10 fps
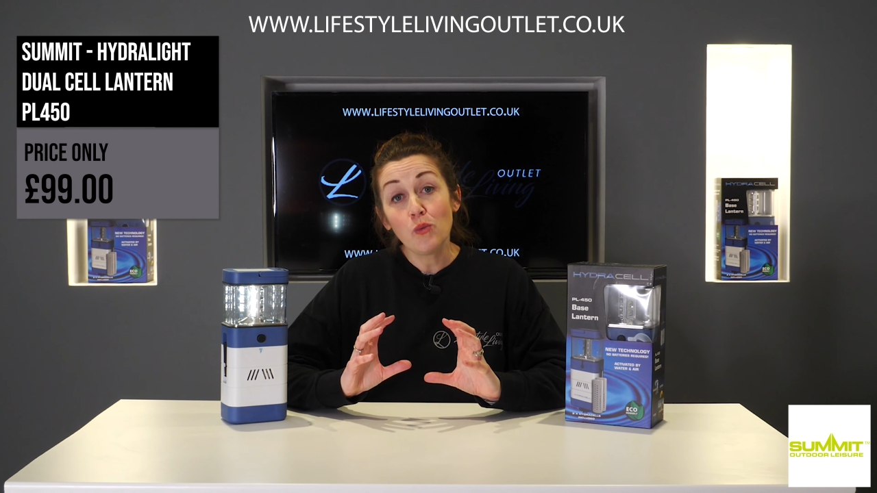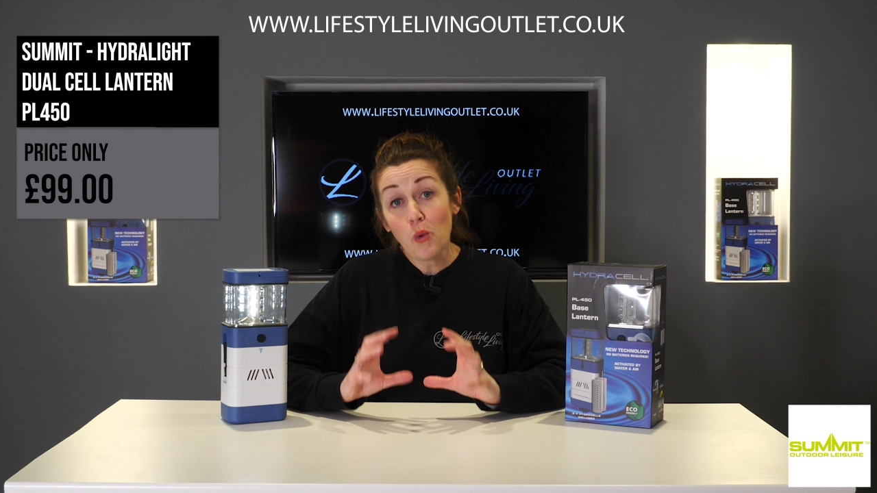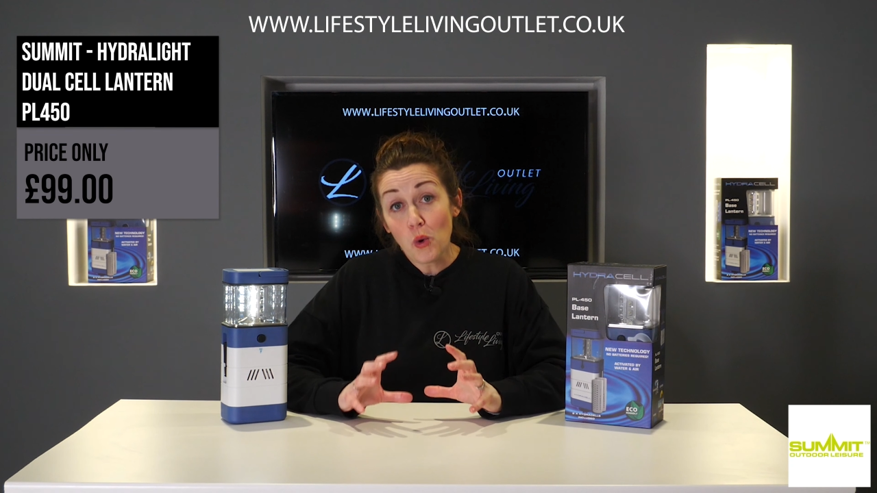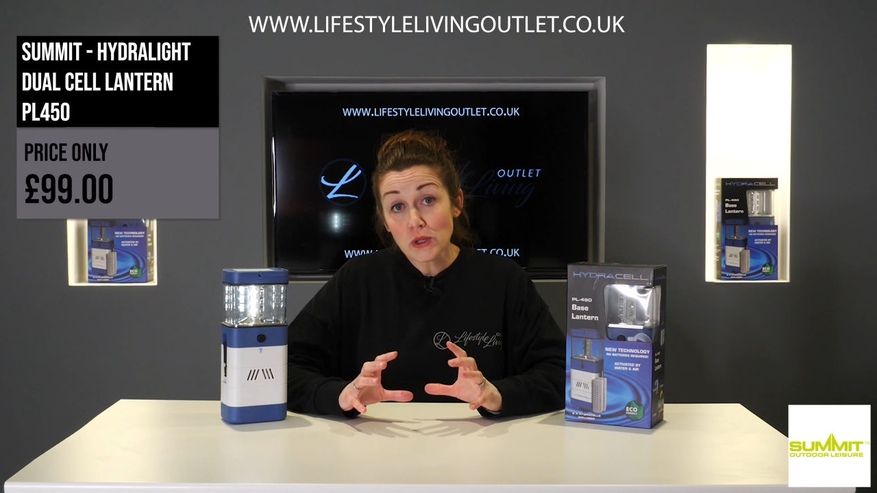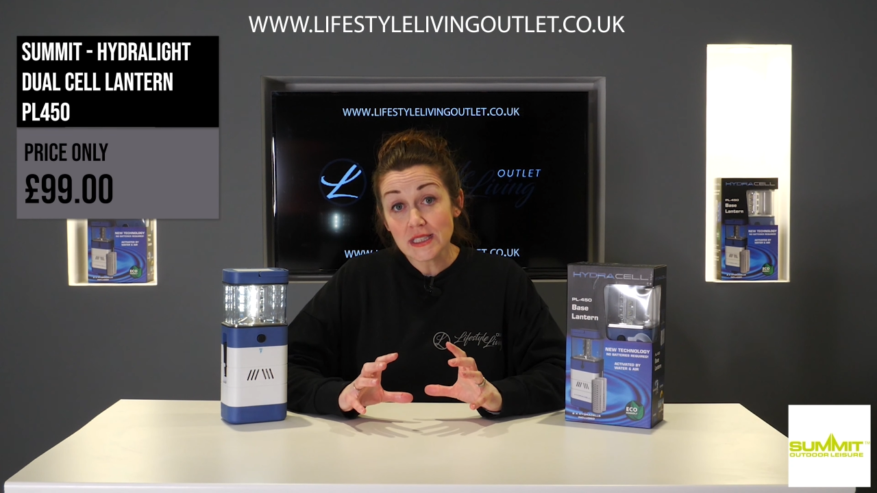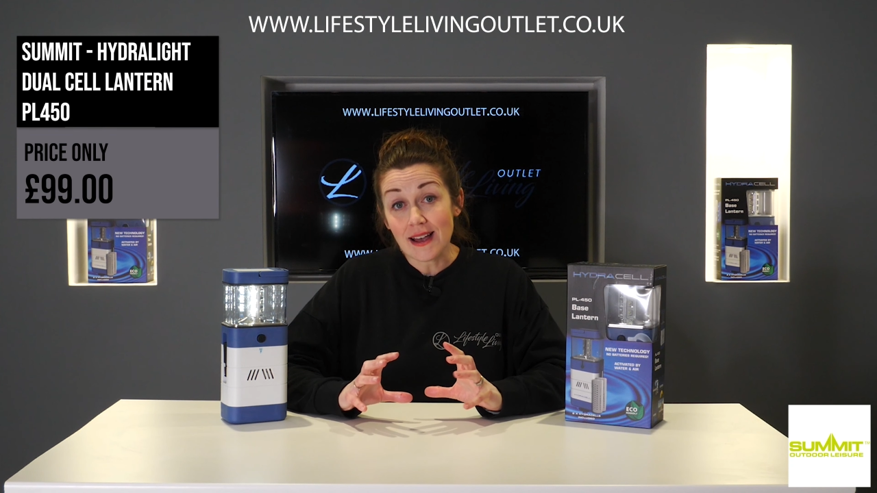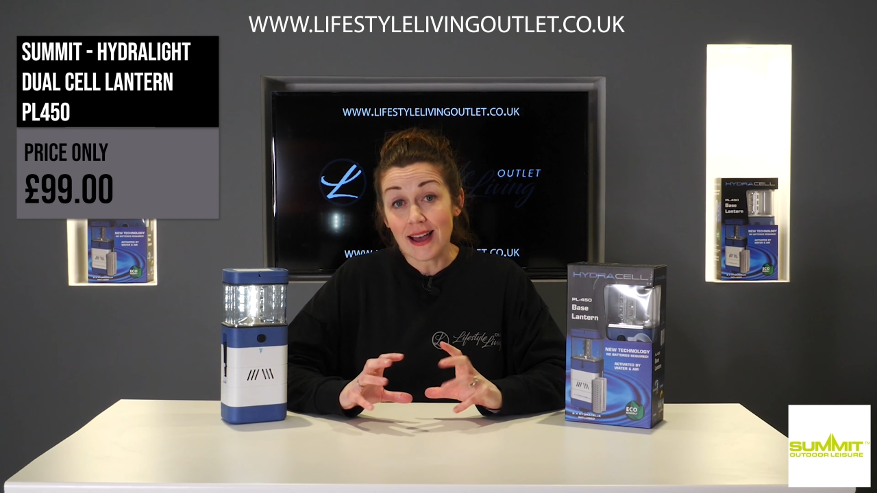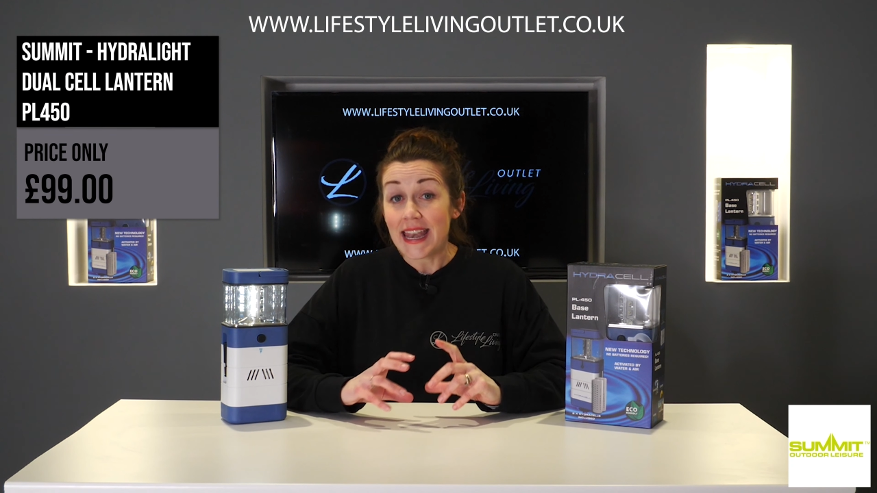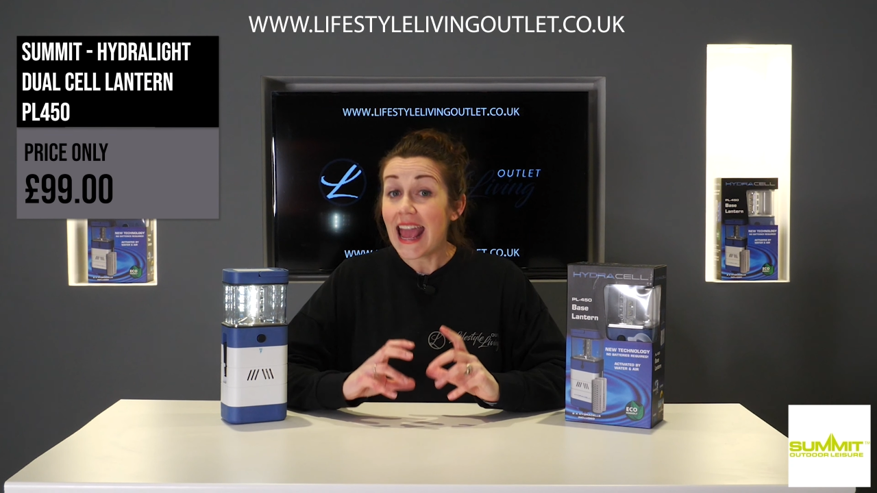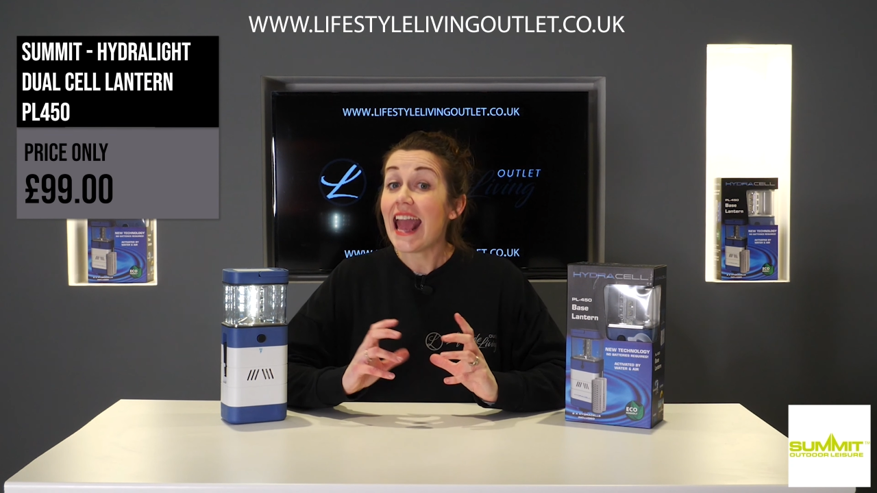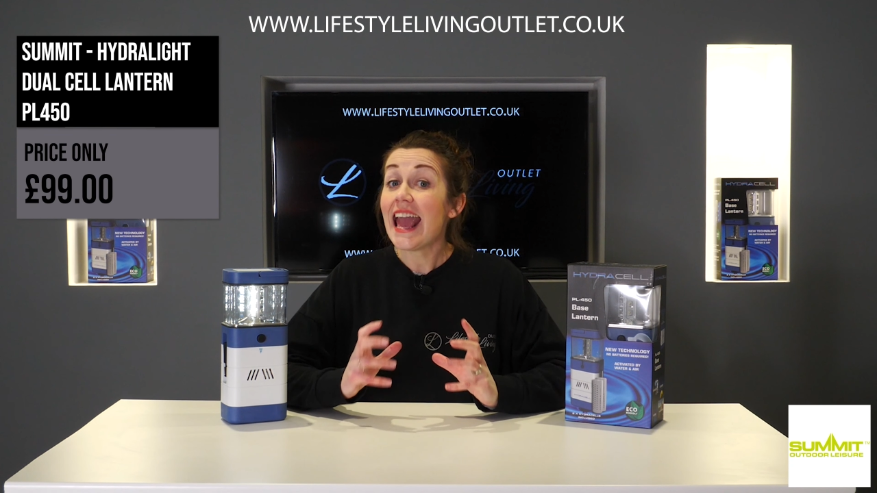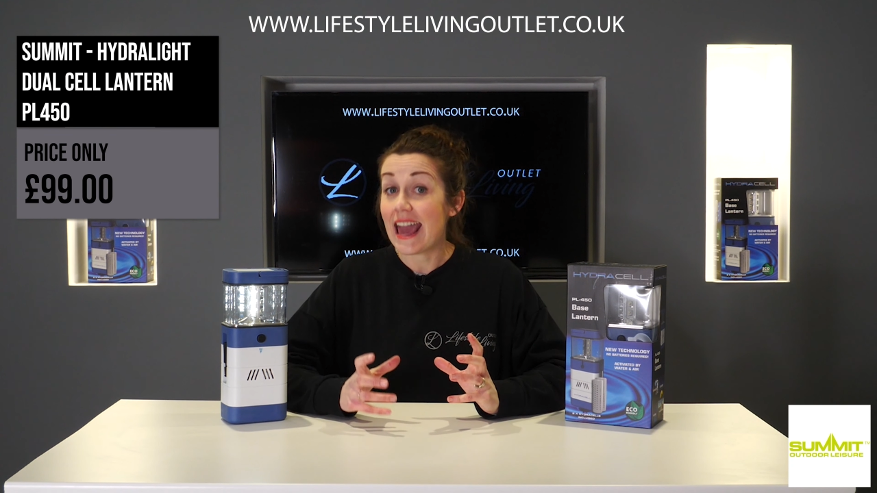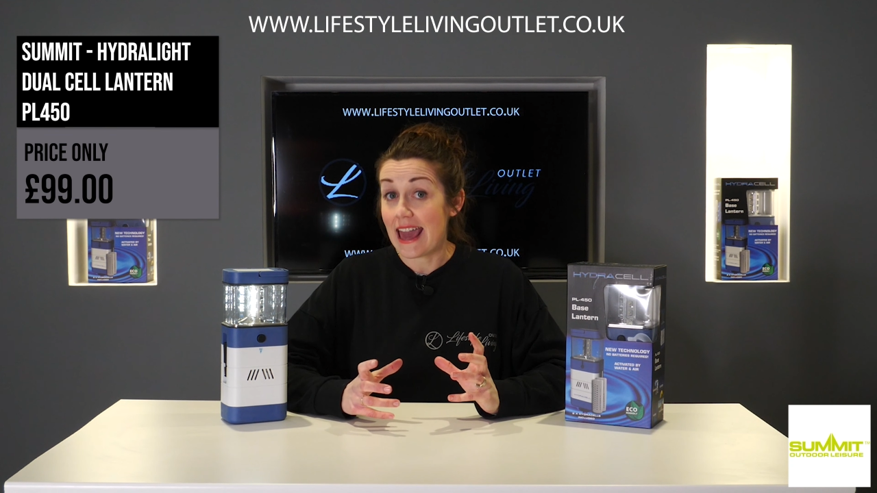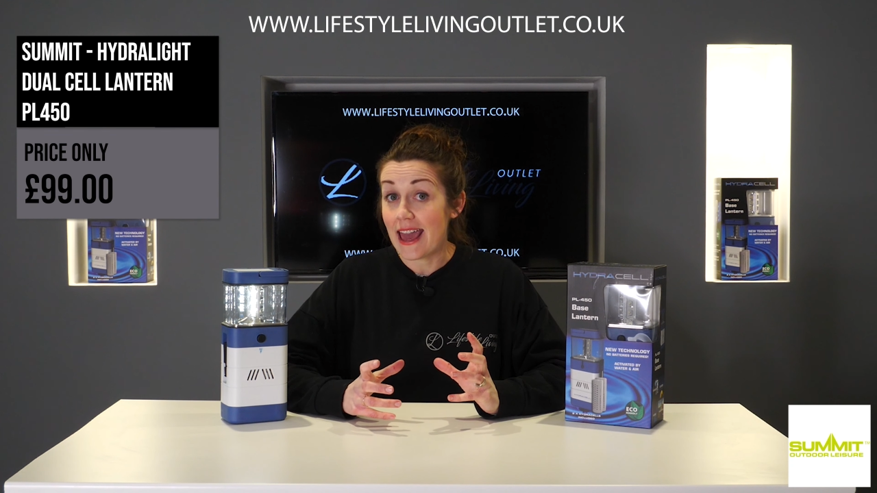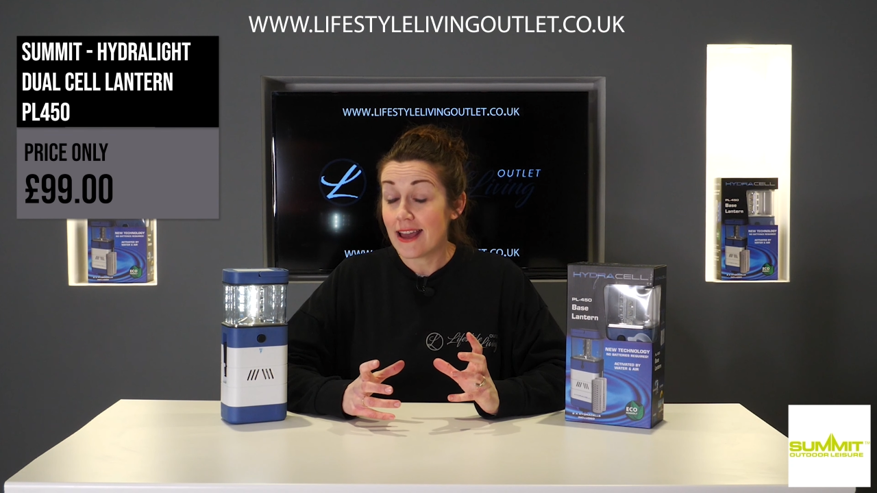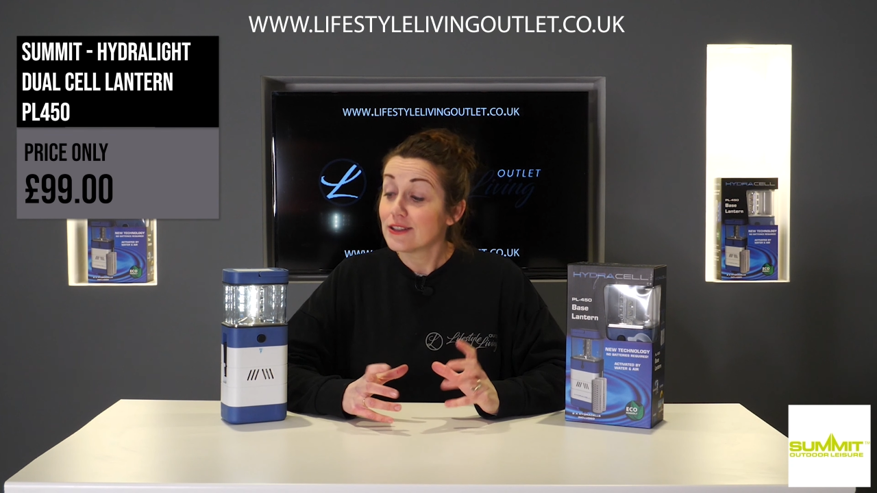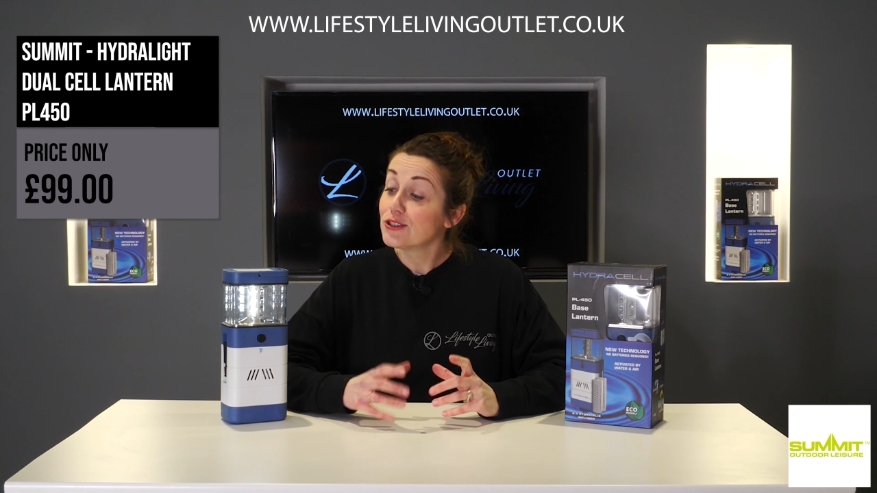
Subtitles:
water and air